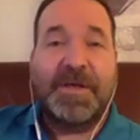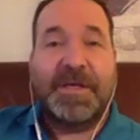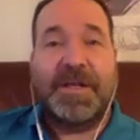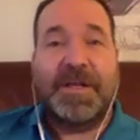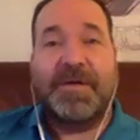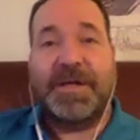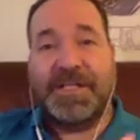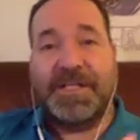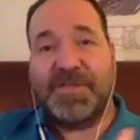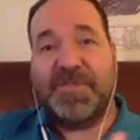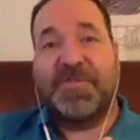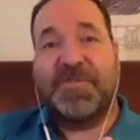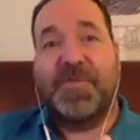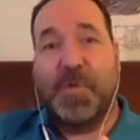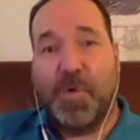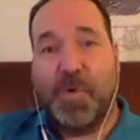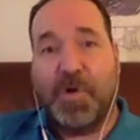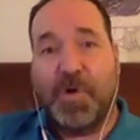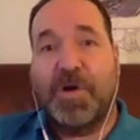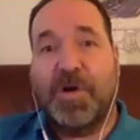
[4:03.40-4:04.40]
You know, it's
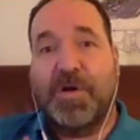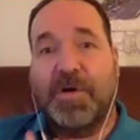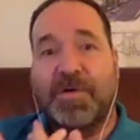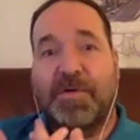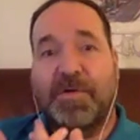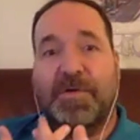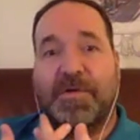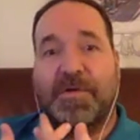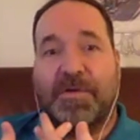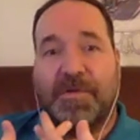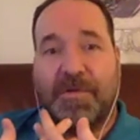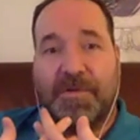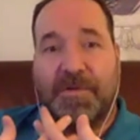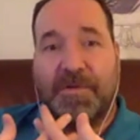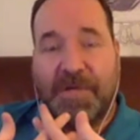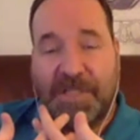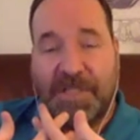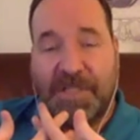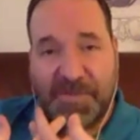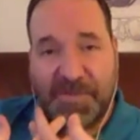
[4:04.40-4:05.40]
for
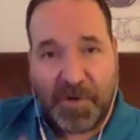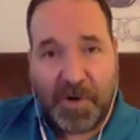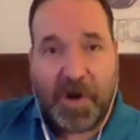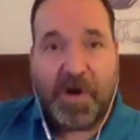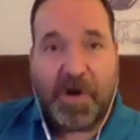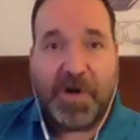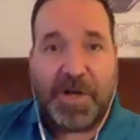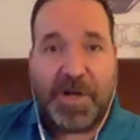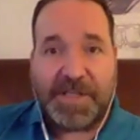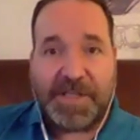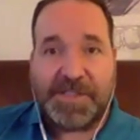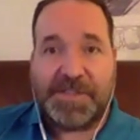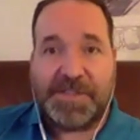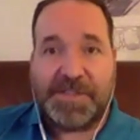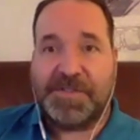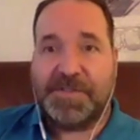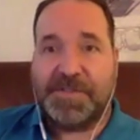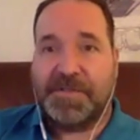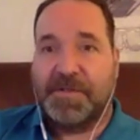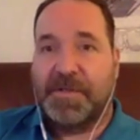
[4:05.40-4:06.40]

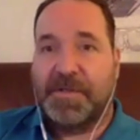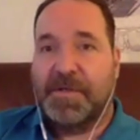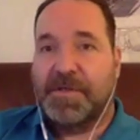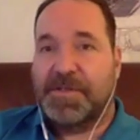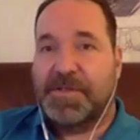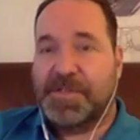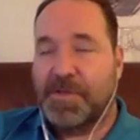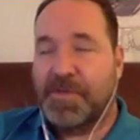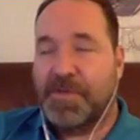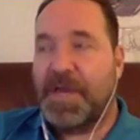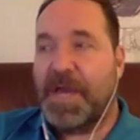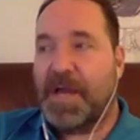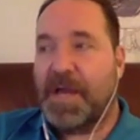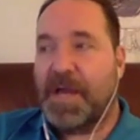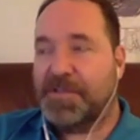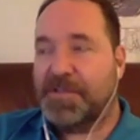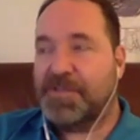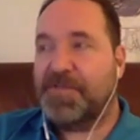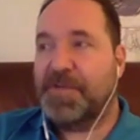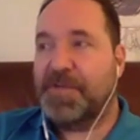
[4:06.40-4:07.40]
artists. So the
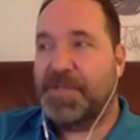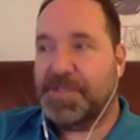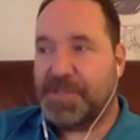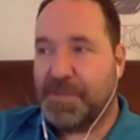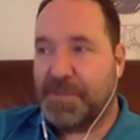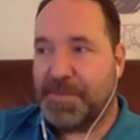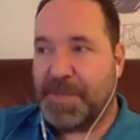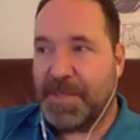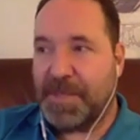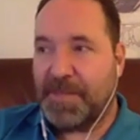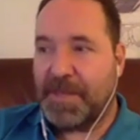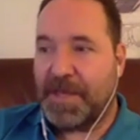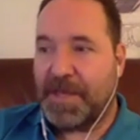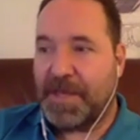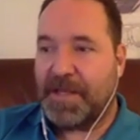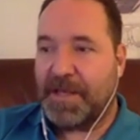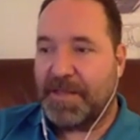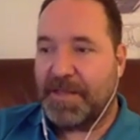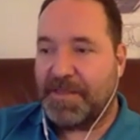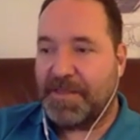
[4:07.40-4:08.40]
Actors Fund is something that
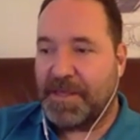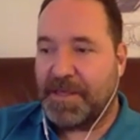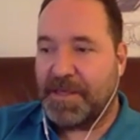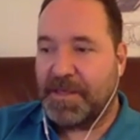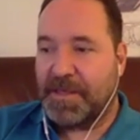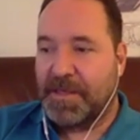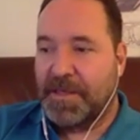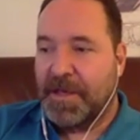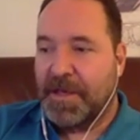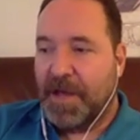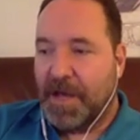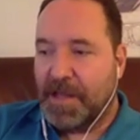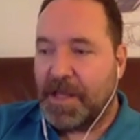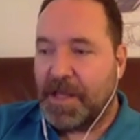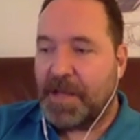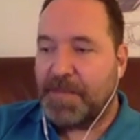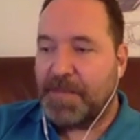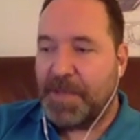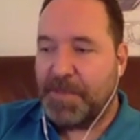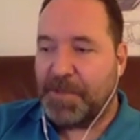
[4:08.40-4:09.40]
I think a
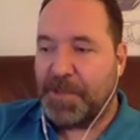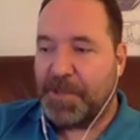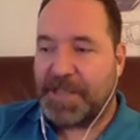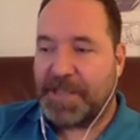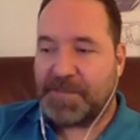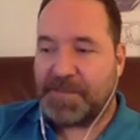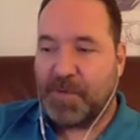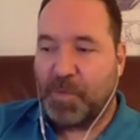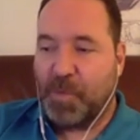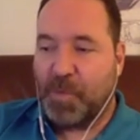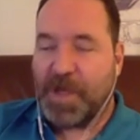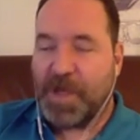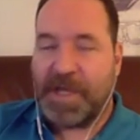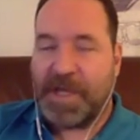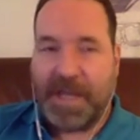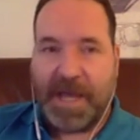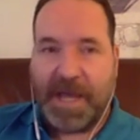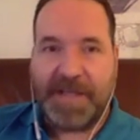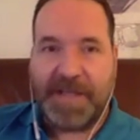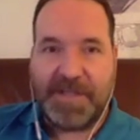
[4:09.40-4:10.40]
lot of people ask, well, what
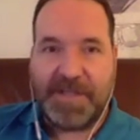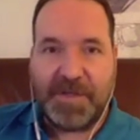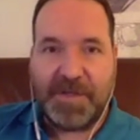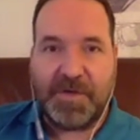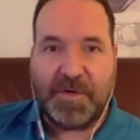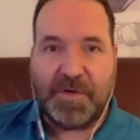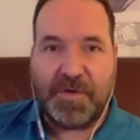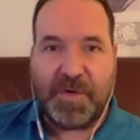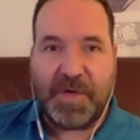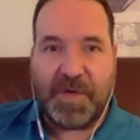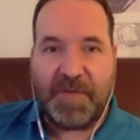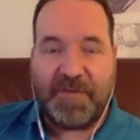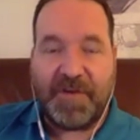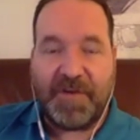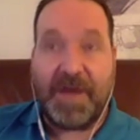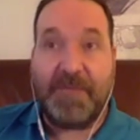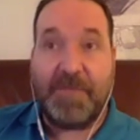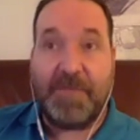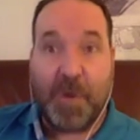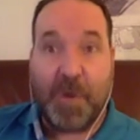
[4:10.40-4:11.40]
can I do if
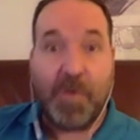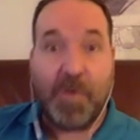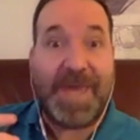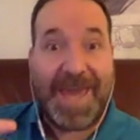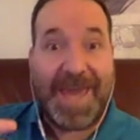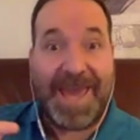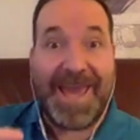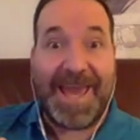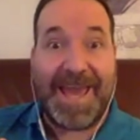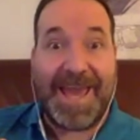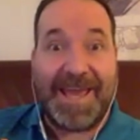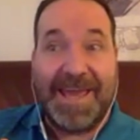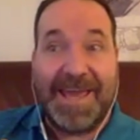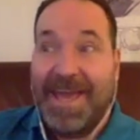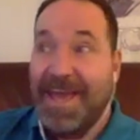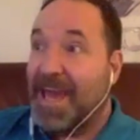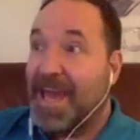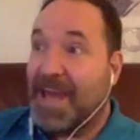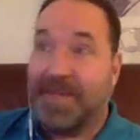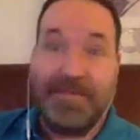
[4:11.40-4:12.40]
I'm okay?
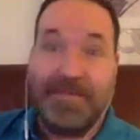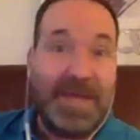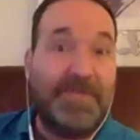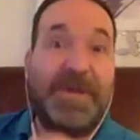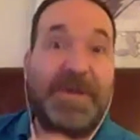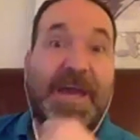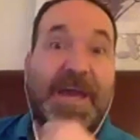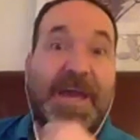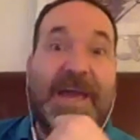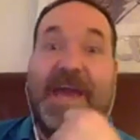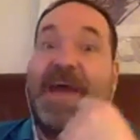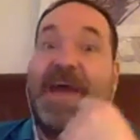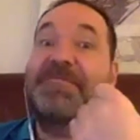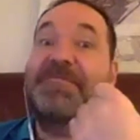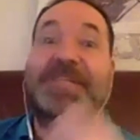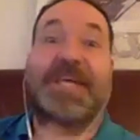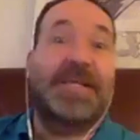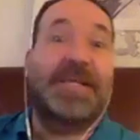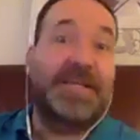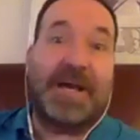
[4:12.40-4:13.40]
And maybe I have
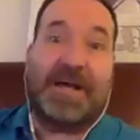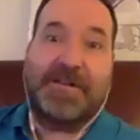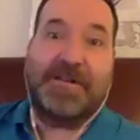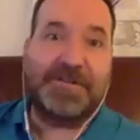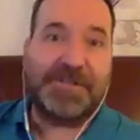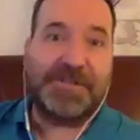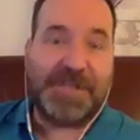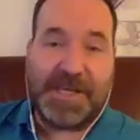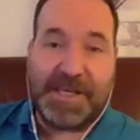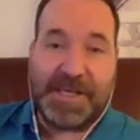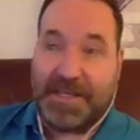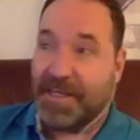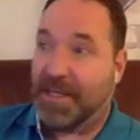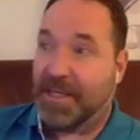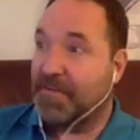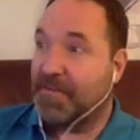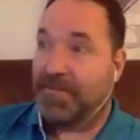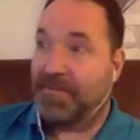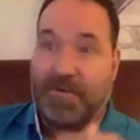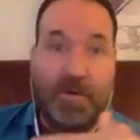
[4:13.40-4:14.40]
$10 I can
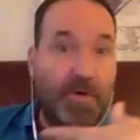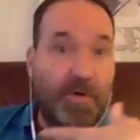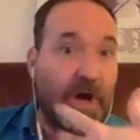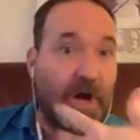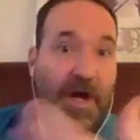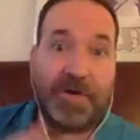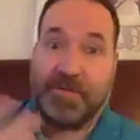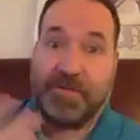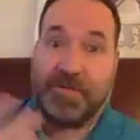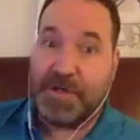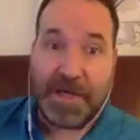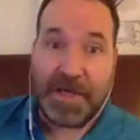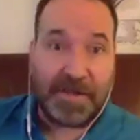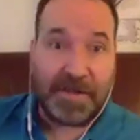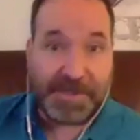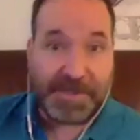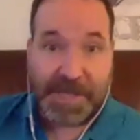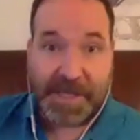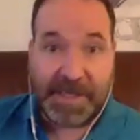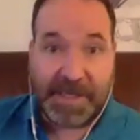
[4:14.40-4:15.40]
give or
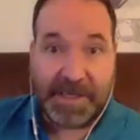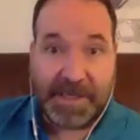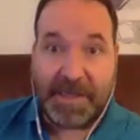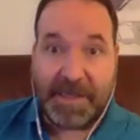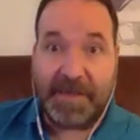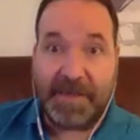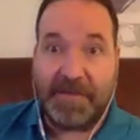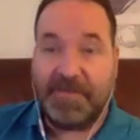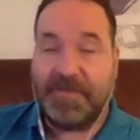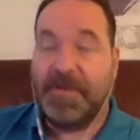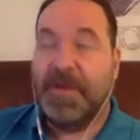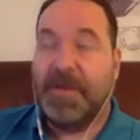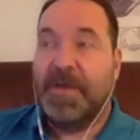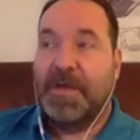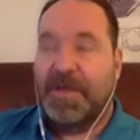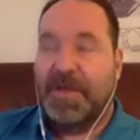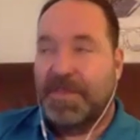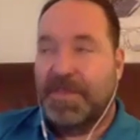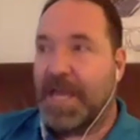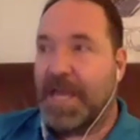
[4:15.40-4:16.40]
$100 I can give.
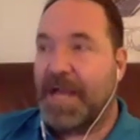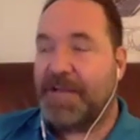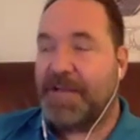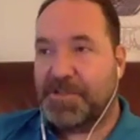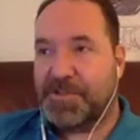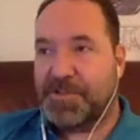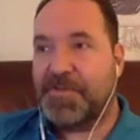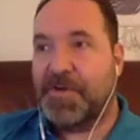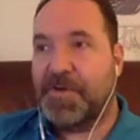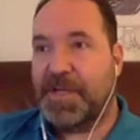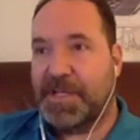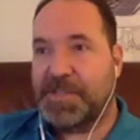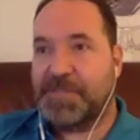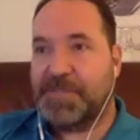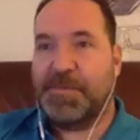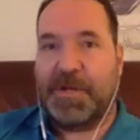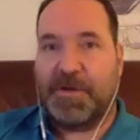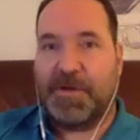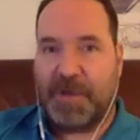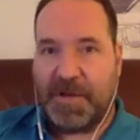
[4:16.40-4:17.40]
The Actors Fund has
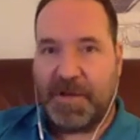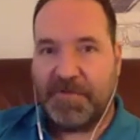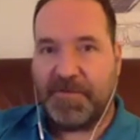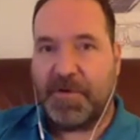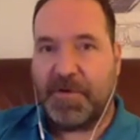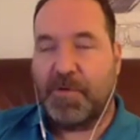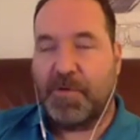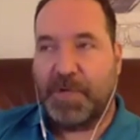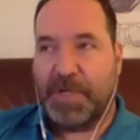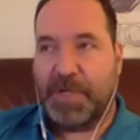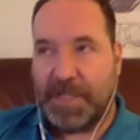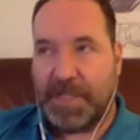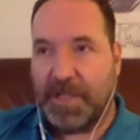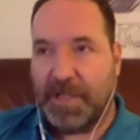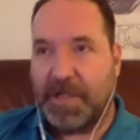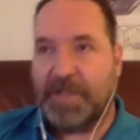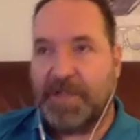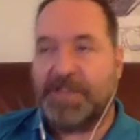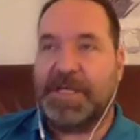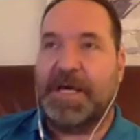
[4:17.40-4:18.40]
been around for a really
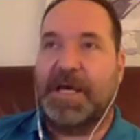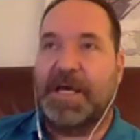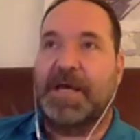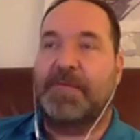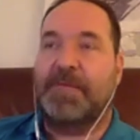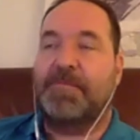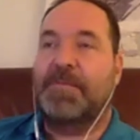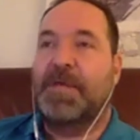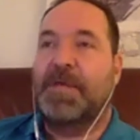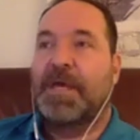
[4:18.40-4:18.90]
long time.